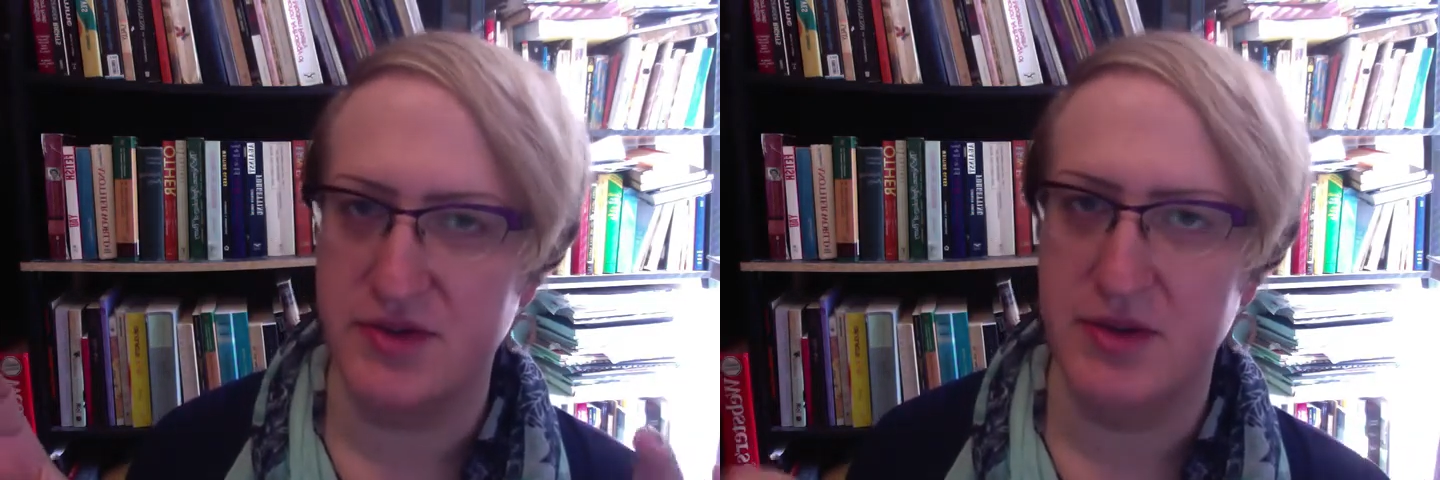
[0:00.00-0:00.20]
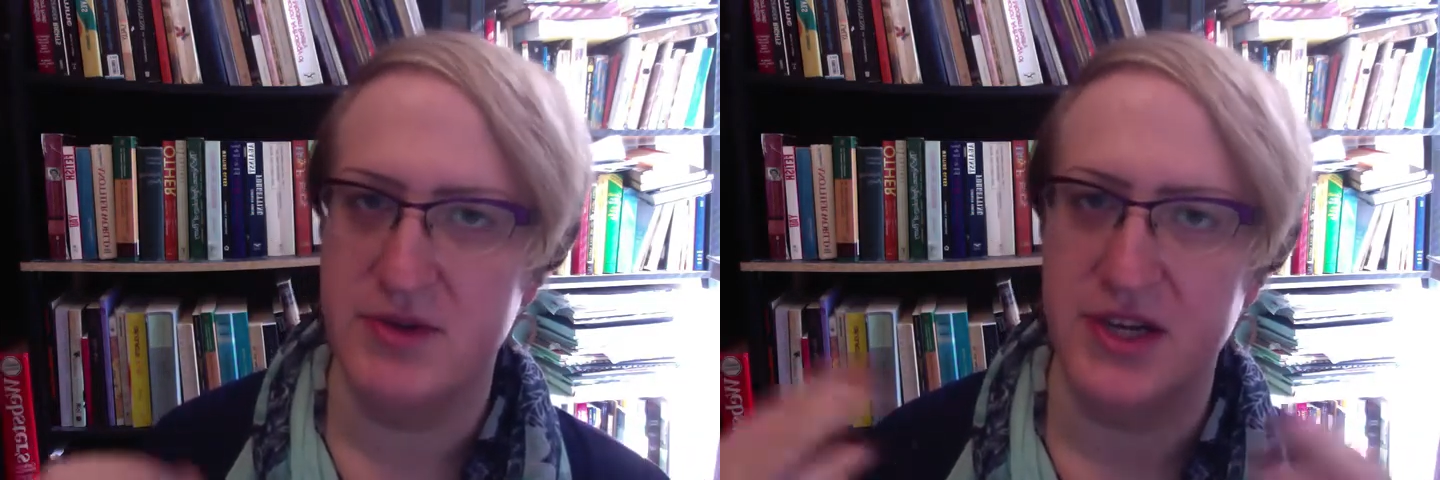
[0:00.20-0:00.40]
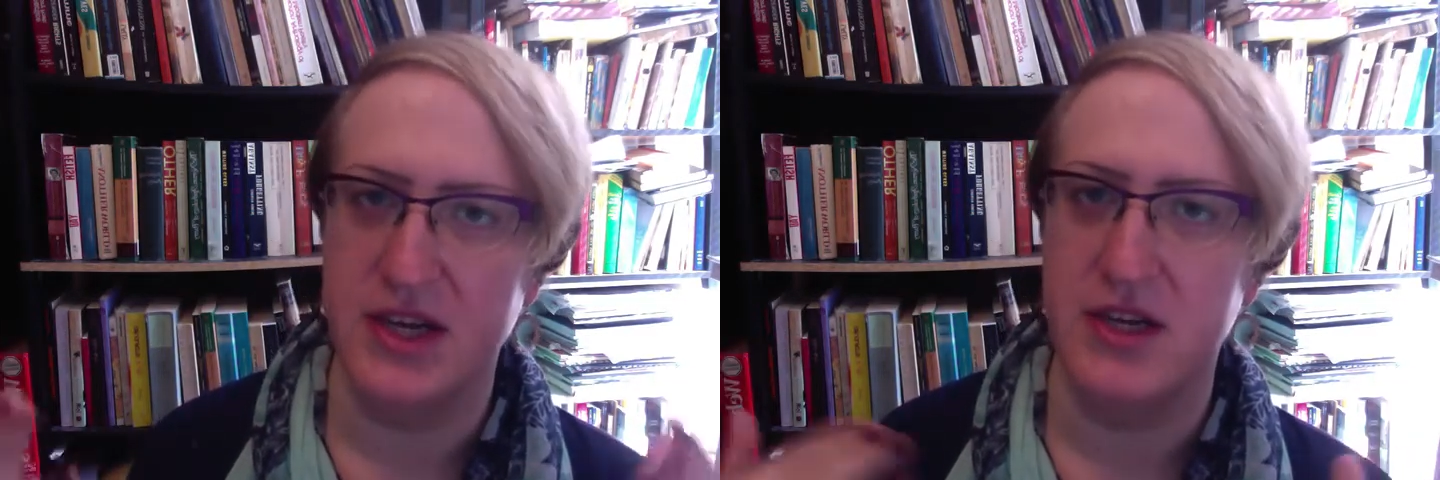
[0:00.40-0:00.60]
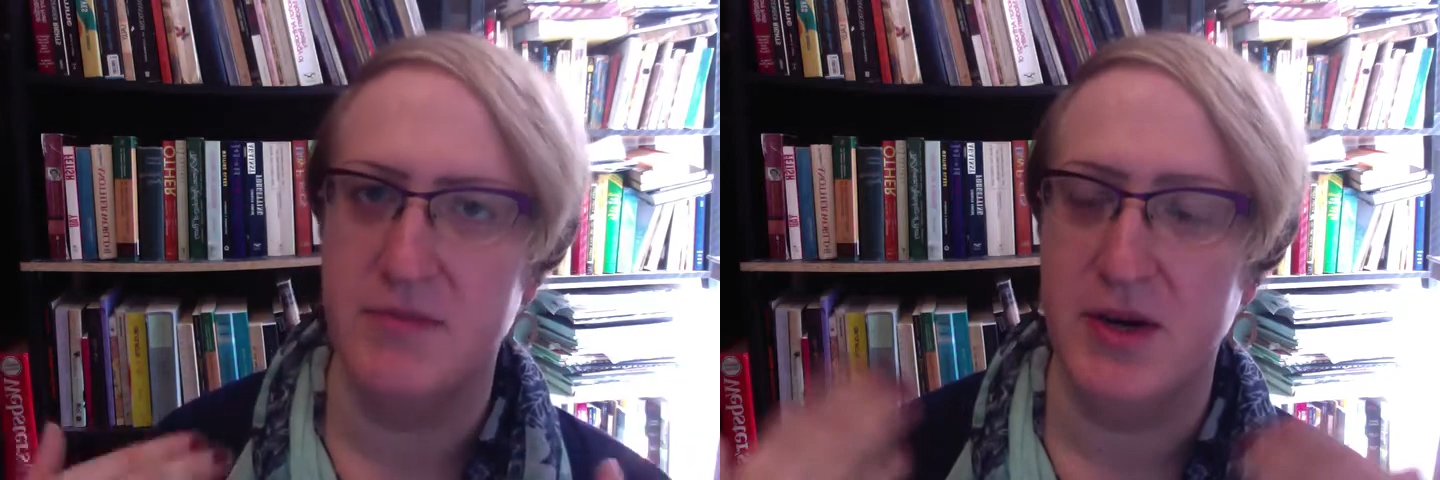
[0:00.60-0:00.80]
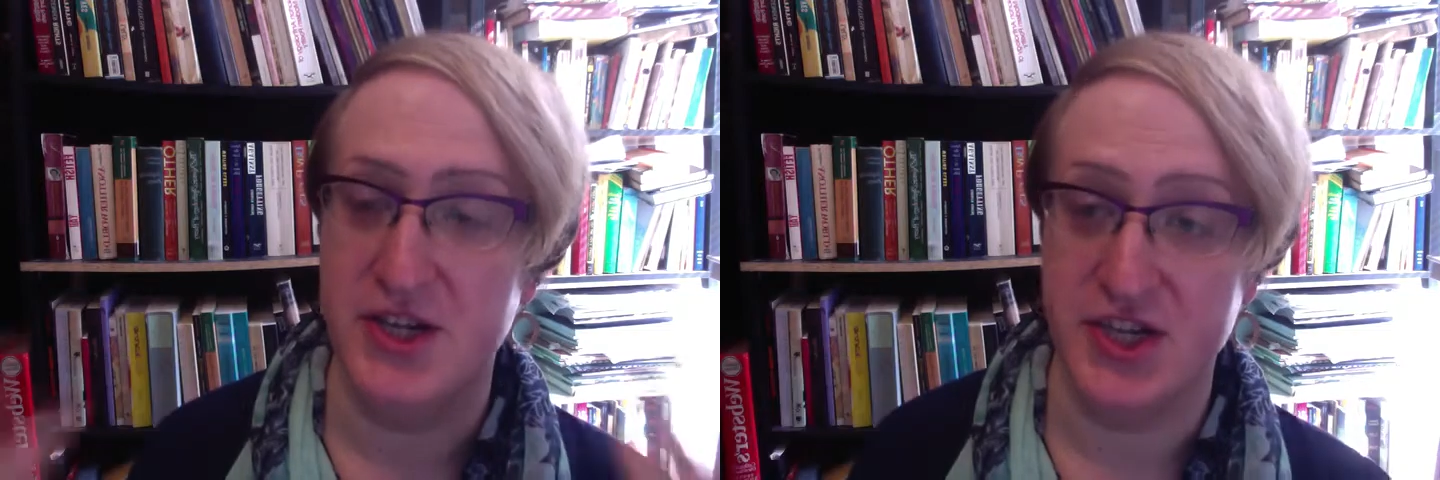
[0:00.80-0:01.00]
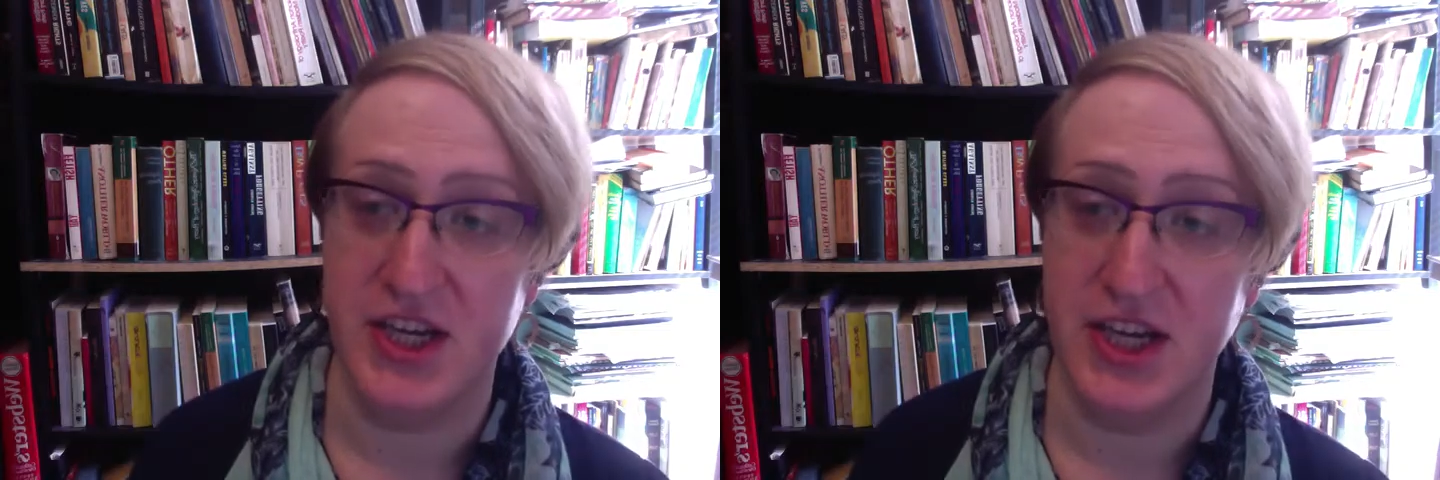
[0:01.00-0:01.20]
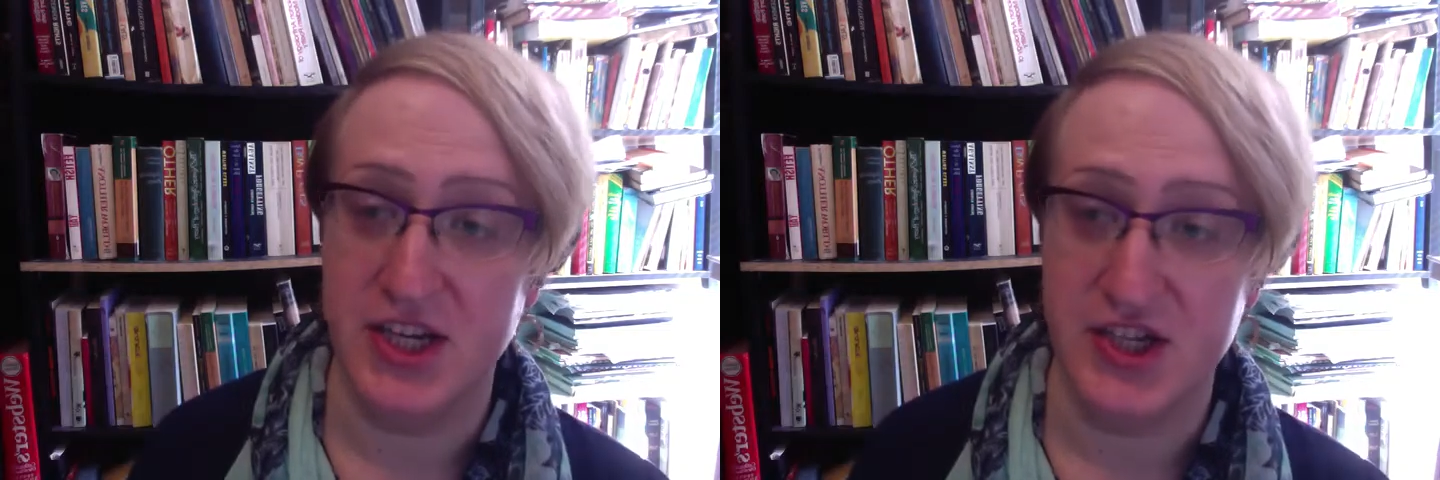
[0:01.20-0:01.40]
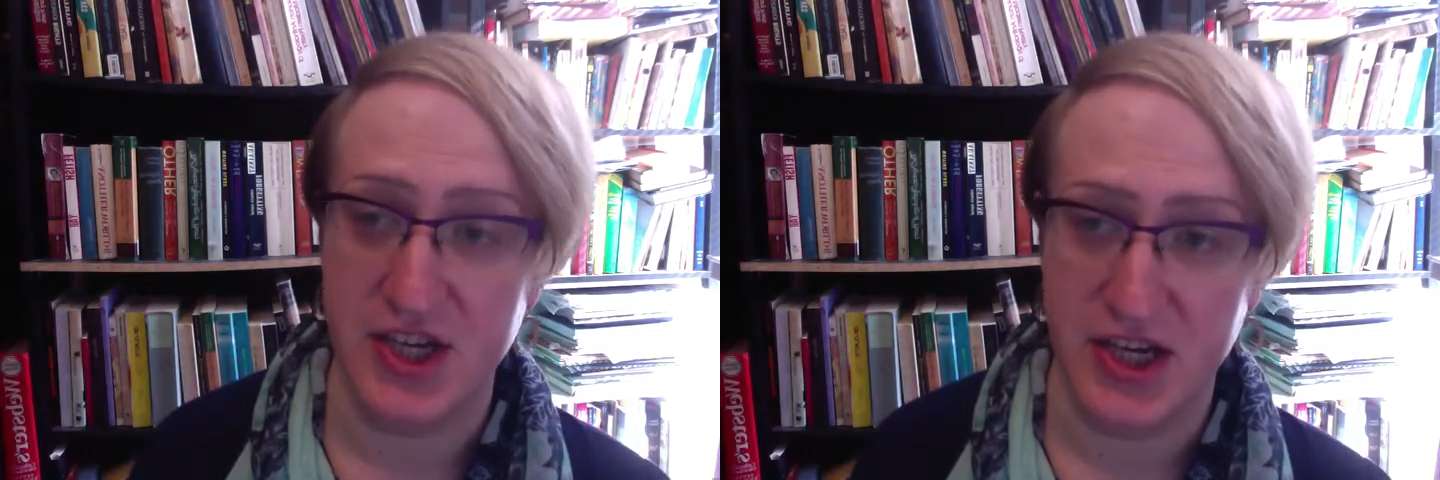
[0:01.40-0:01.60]
that was edited by Qingyin
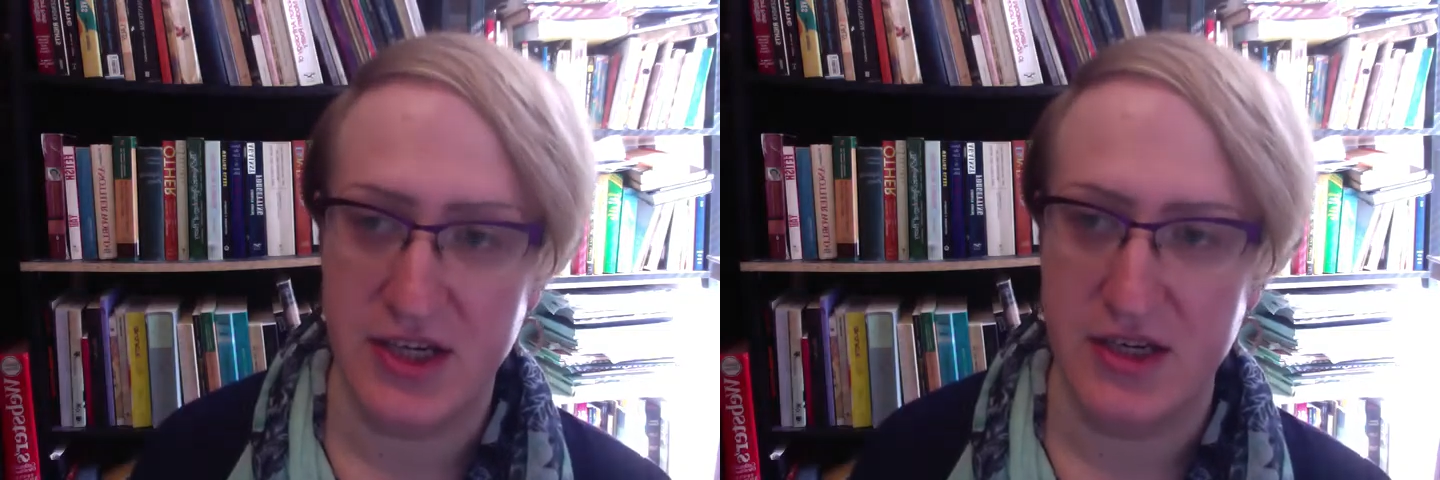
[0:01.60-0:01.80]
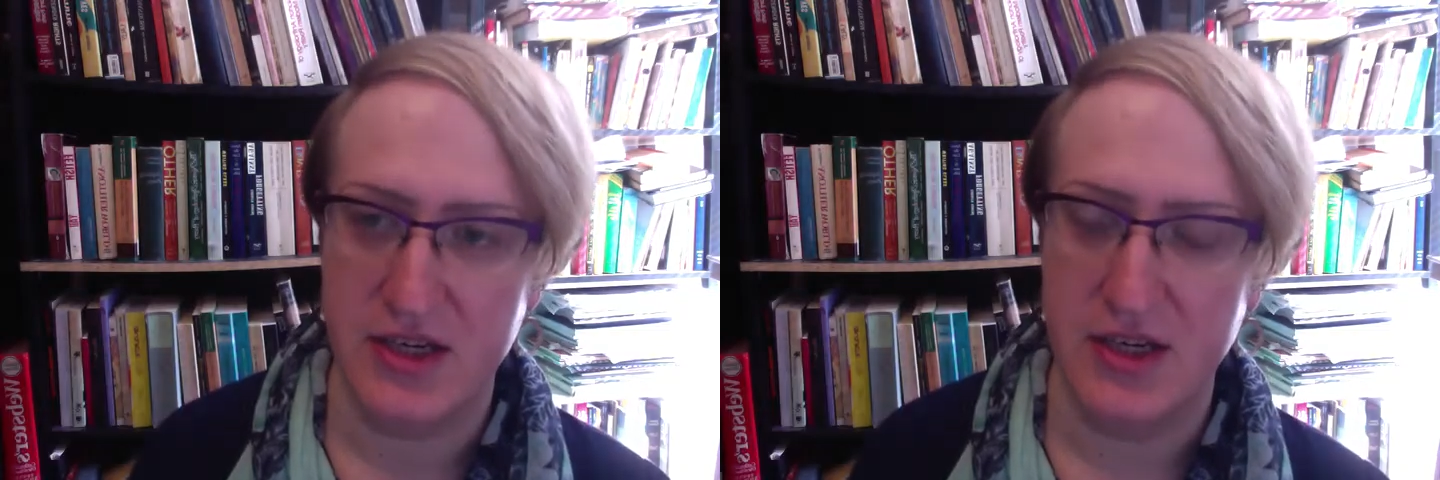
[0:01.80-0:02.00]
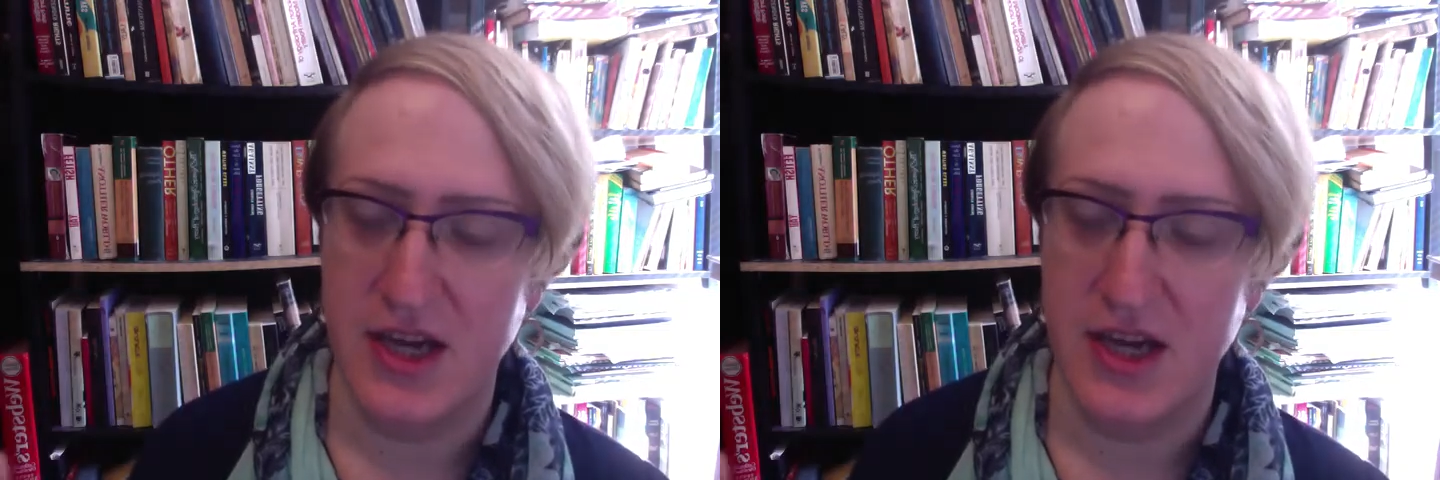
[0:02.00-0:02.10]
Chen,